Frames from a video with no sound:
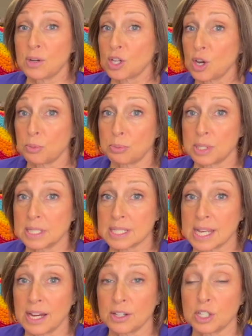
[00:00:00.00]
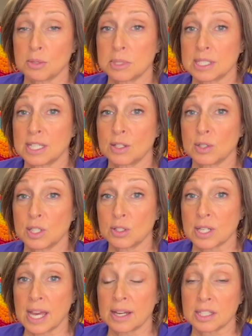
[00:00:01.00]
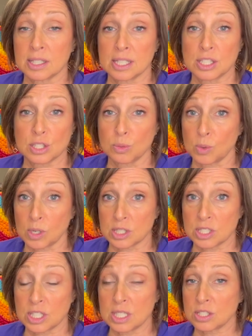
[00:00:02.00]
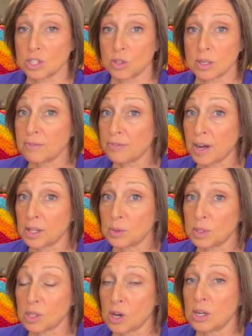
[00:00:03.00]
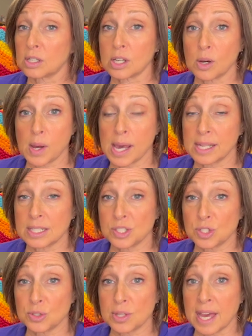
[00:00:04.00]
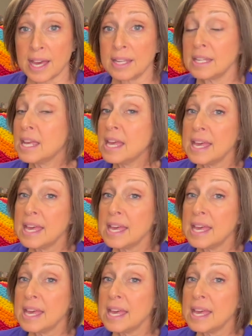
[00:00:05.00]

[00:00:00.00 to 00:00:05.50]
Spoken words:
and go print out your material calculation worksheet so you can follow along, go ahead and do that.